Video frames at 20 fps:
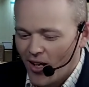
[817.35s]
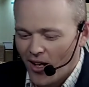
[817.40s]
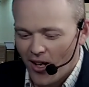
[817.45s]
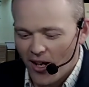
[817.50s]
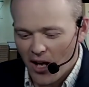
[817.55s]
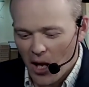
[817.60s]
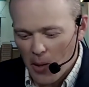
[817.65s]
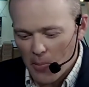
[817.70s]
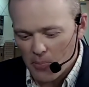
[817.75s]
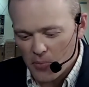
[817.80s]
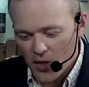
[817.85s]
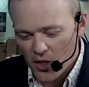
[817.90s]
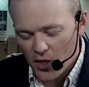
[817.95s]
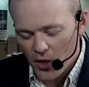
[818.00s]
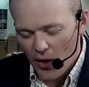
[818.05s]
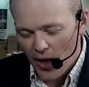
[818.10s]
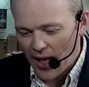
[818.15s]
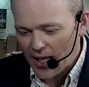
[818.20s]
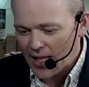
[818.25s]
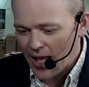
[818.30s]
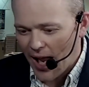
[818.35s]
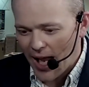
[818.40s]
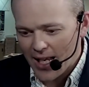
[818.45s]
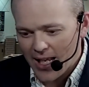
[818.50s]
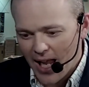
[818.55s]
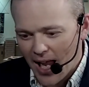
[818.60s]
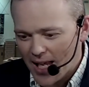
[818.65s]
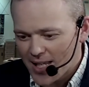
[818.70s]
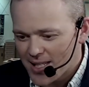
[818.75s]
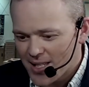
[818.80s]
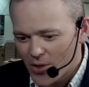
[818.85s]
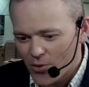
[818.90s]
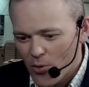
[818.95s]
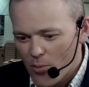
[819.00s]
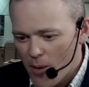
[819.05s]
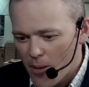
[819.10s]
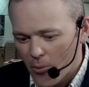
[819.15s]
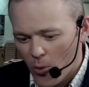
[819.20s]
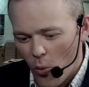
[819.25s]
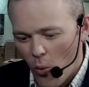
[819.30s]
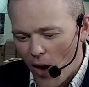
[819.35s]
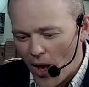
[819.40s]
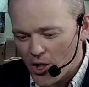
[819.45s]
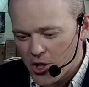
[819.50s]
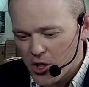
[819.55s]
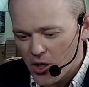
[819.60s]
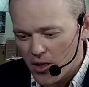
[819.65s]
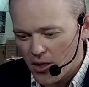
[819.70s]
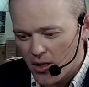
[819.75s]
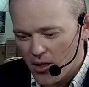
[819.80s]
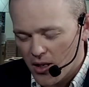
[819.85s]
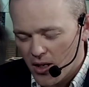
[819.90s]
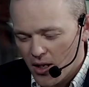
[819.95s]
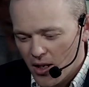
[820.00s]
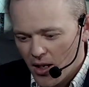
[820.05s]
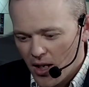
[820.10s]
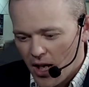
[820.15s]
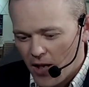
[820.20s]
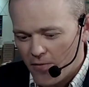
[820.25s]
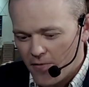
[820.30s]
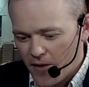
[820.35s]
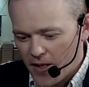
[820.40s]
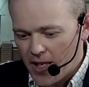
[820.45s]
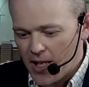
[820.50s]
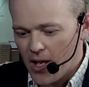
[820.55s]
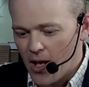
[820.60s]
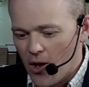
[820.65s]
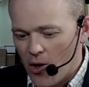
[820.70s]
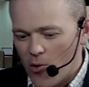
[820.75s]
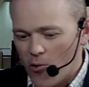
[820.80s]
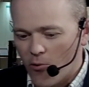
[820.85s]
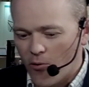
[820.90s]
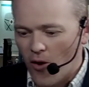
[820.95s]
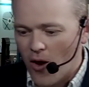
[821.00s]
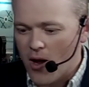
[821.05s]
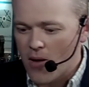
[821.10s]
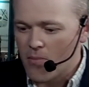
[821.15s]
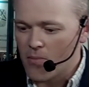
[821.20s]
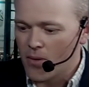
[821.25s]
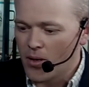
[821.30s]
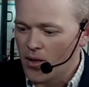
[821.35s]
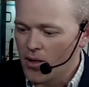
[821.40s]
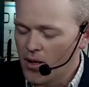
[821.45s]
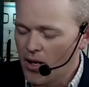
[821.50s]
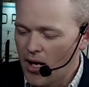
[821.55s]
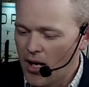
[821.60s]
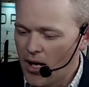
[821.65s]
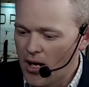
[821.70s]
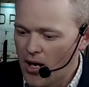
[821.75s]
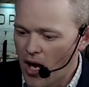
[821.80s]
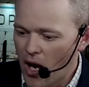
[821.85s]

Um, you know, I, I, I, still remember watching a video from uh,